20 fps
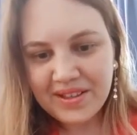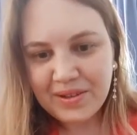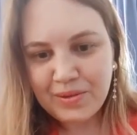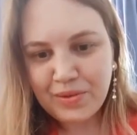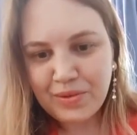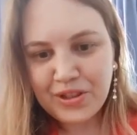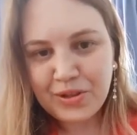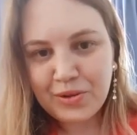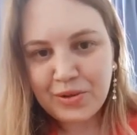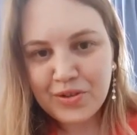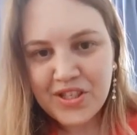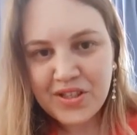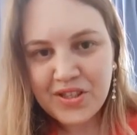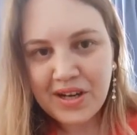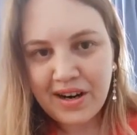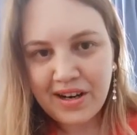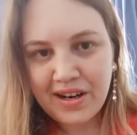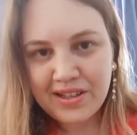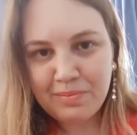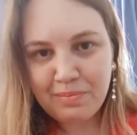would you
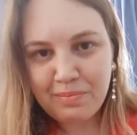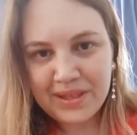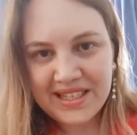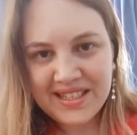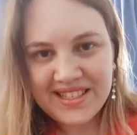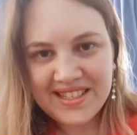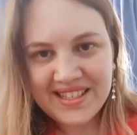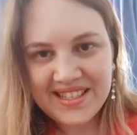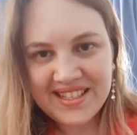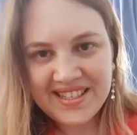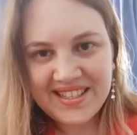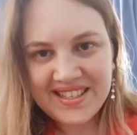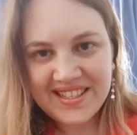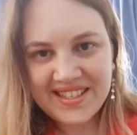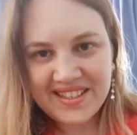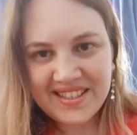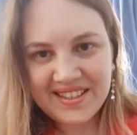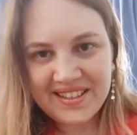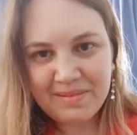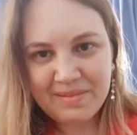start, please, this
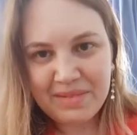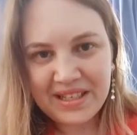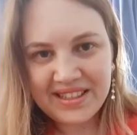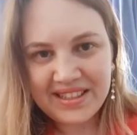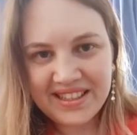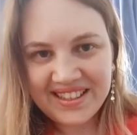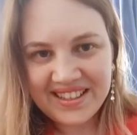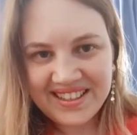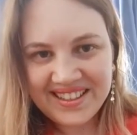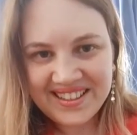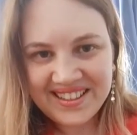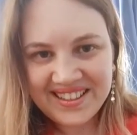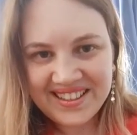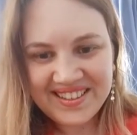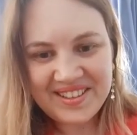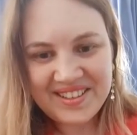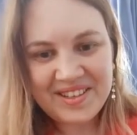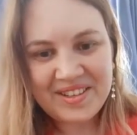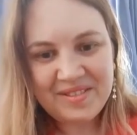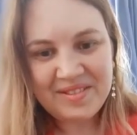meeting?
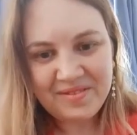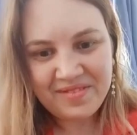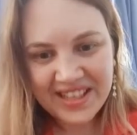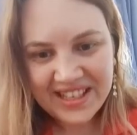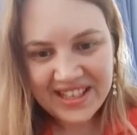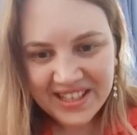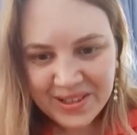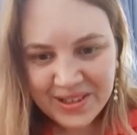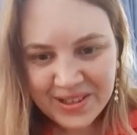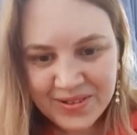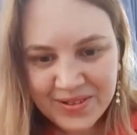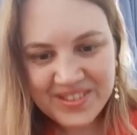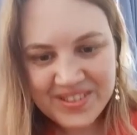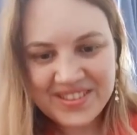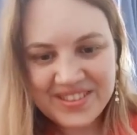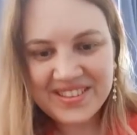Thank you.